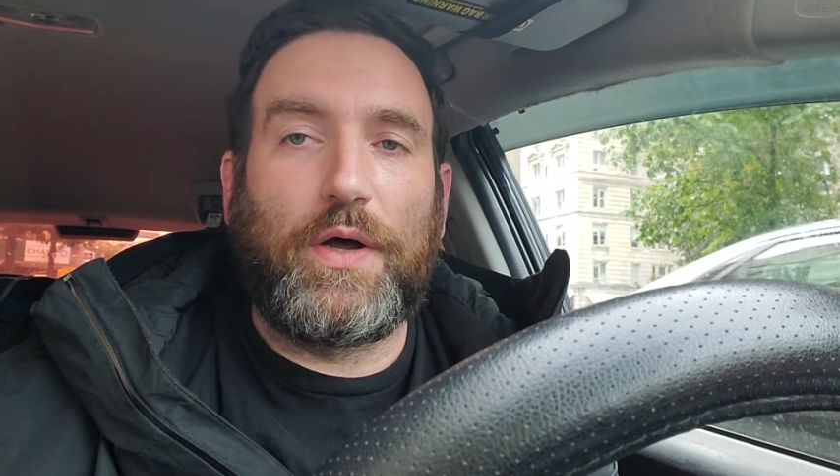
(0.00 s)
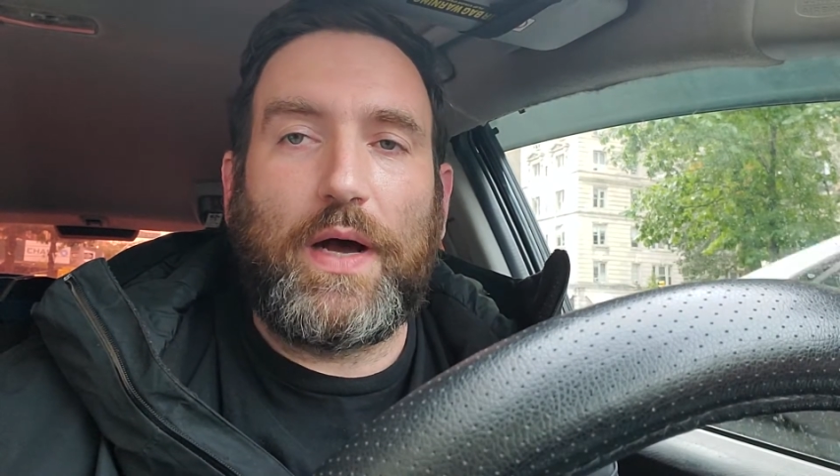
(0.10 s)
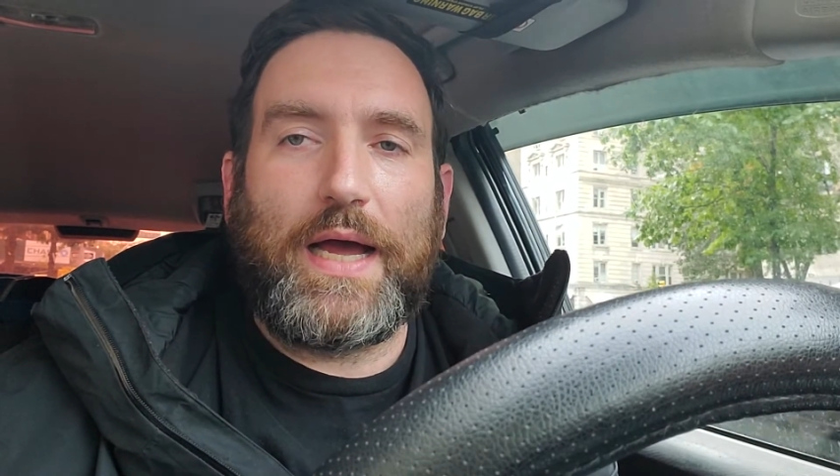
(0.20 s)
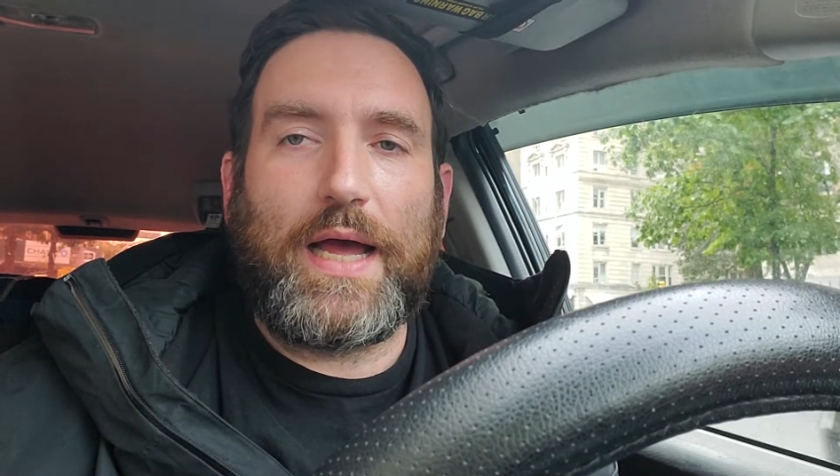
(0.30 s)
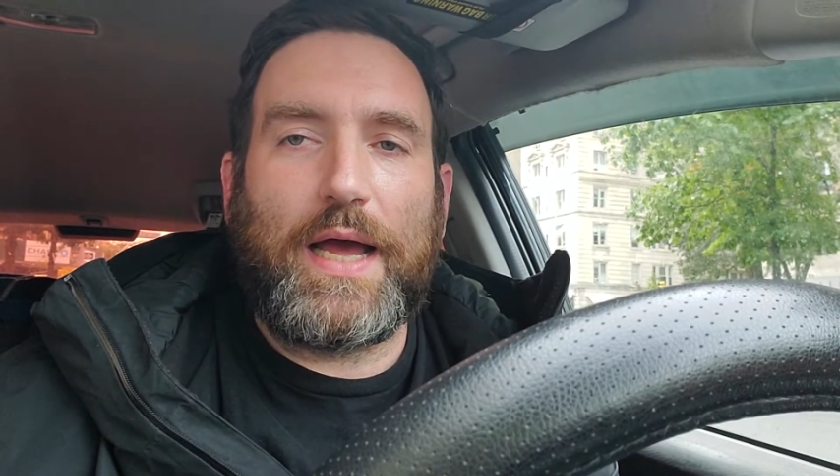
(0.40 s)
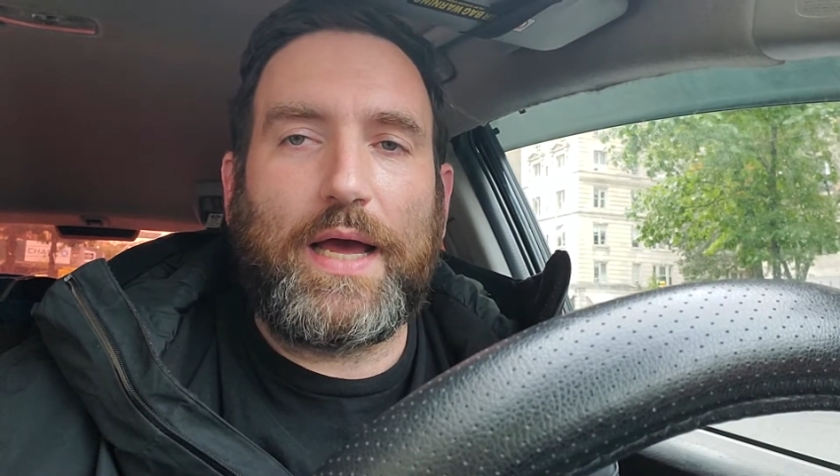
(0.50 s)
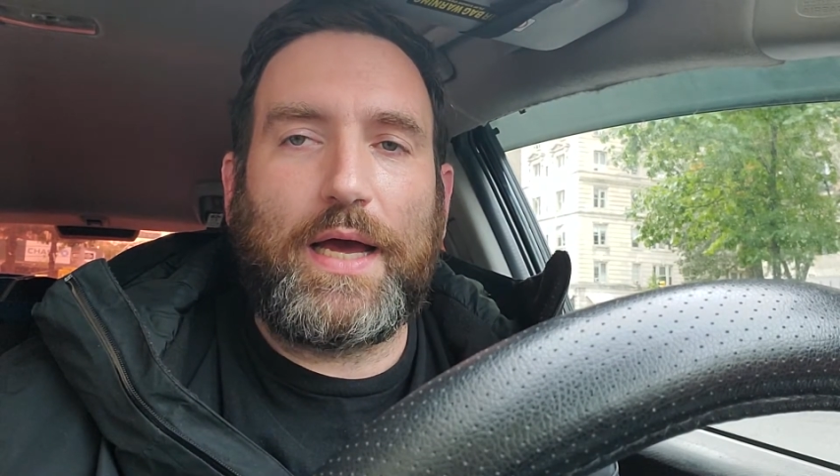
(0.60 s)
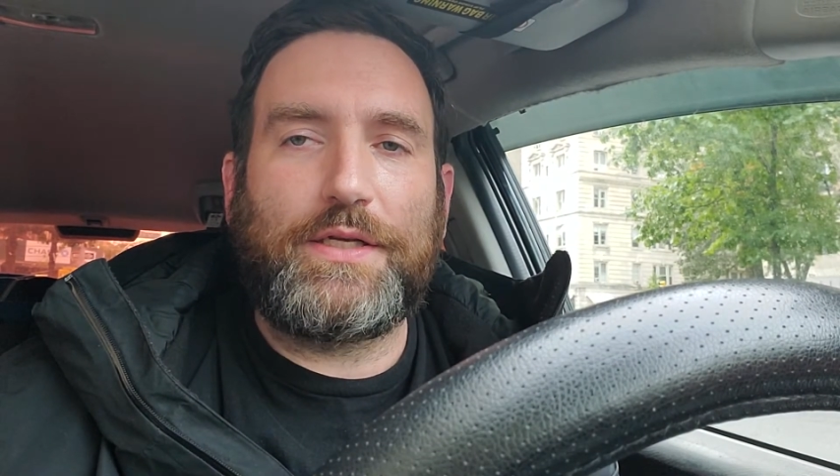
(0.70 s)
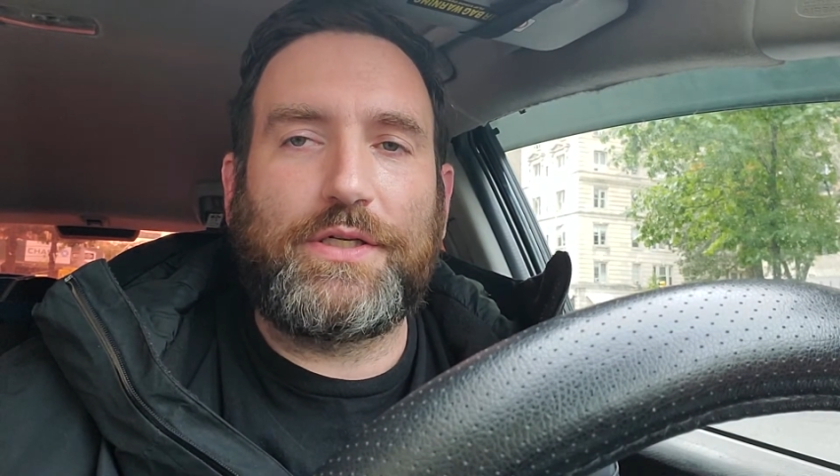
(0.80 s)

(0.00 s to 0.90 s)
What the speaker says: know, I